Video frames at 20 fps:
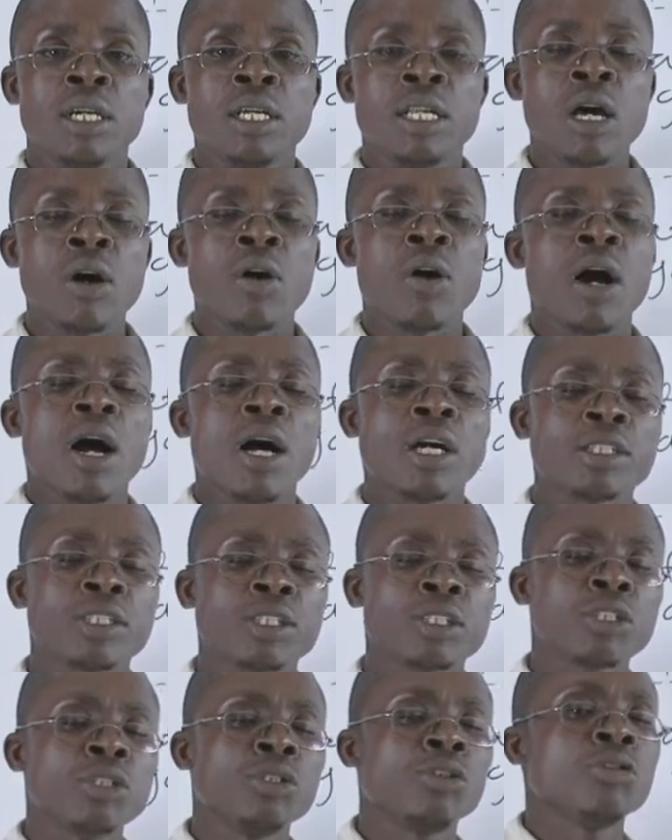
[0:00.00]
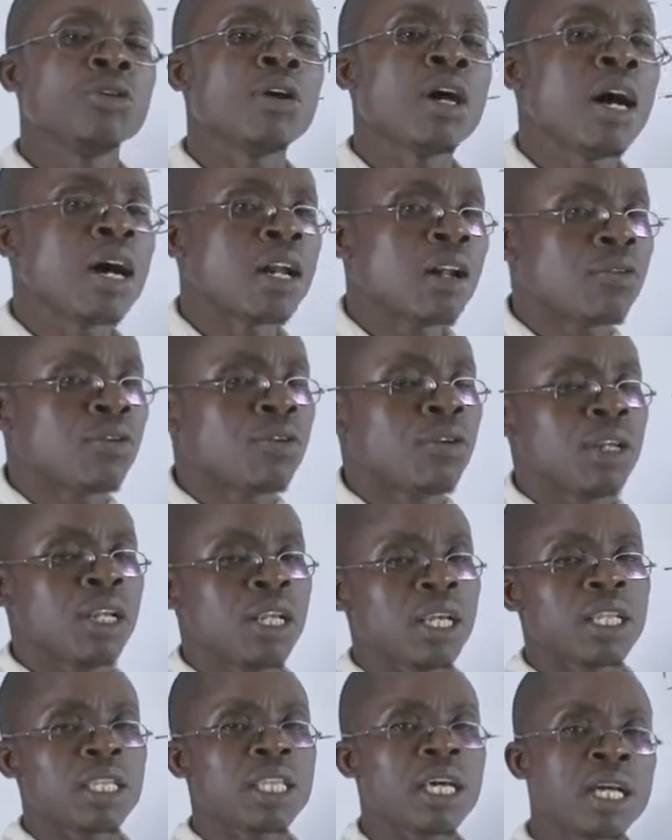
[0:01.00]
Now, as you are
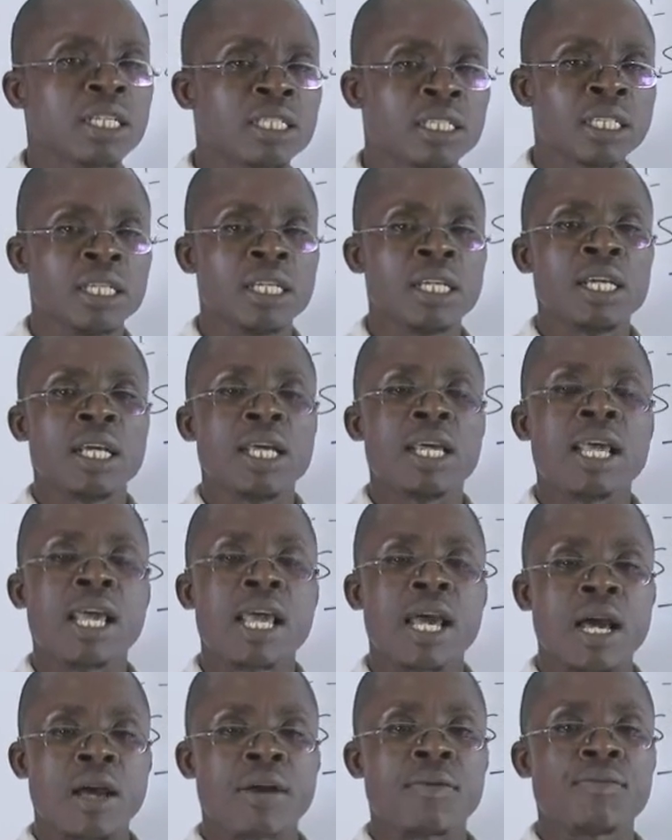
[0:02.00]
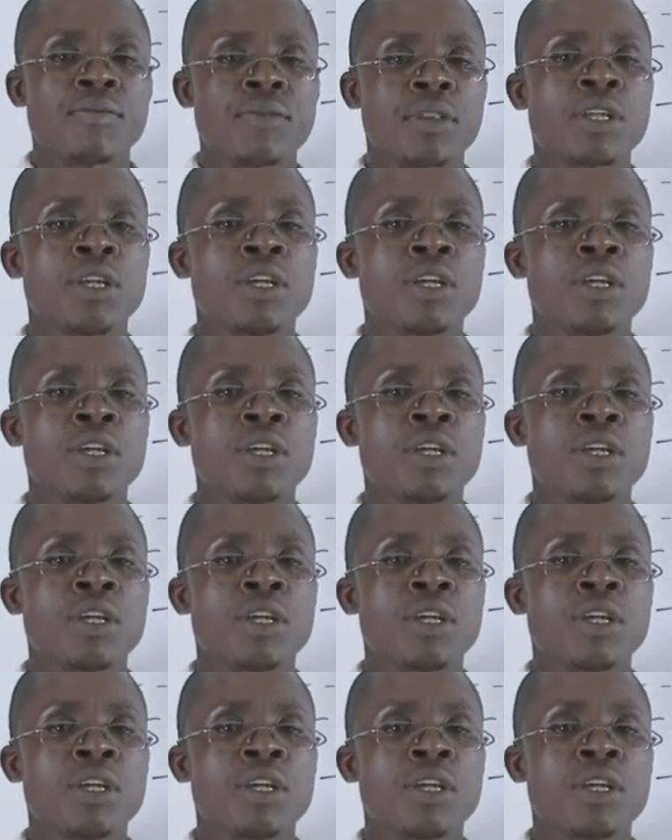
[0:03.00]
feeling that air,